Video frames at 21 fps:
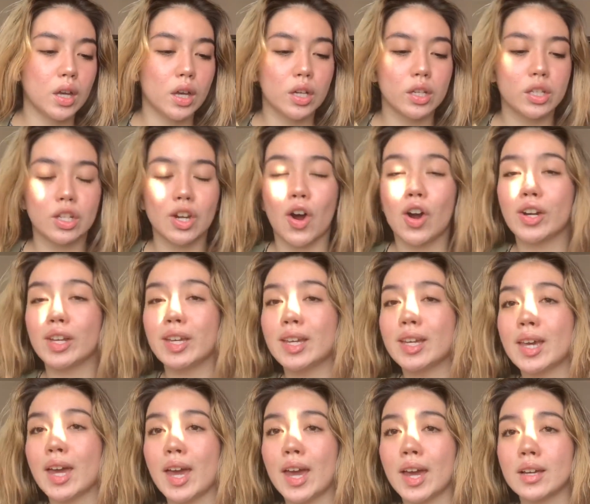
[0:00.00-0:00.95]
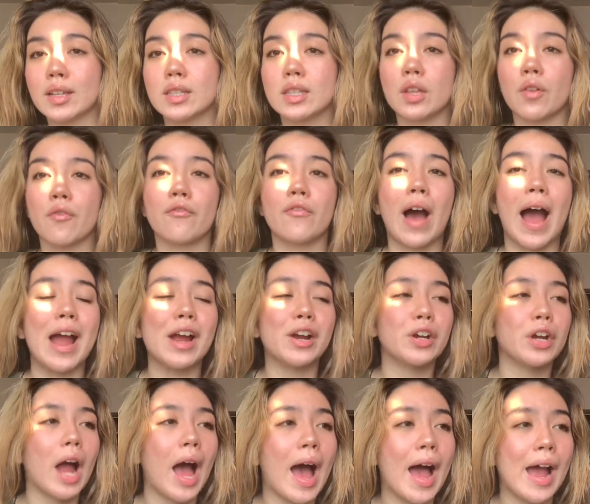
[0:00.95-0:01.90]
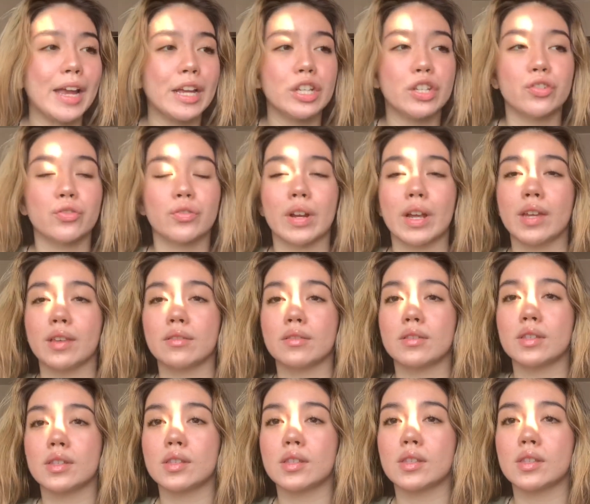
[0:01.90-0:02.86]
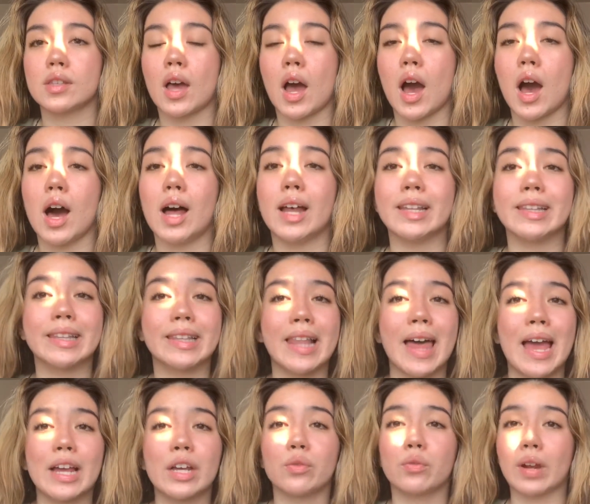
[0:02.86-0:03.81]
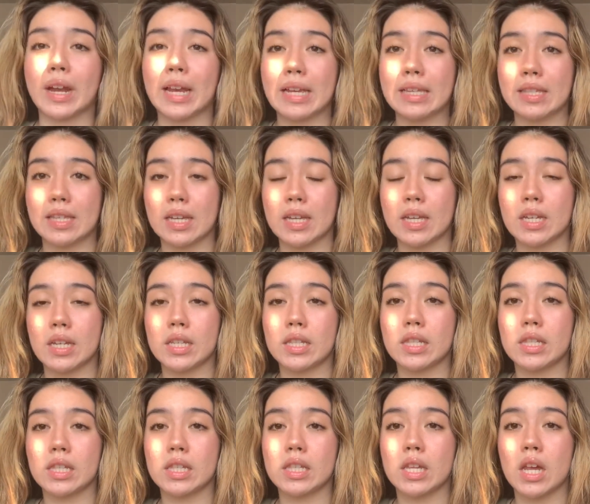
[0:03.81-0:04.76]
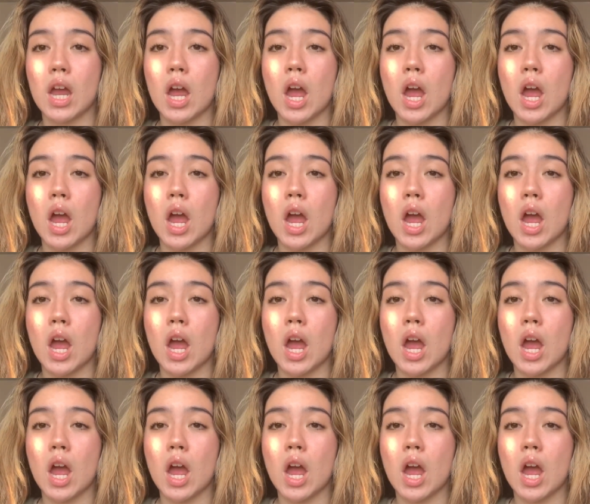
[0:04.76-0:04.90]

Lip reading: donkey kicks, fire hydrants, leg raises.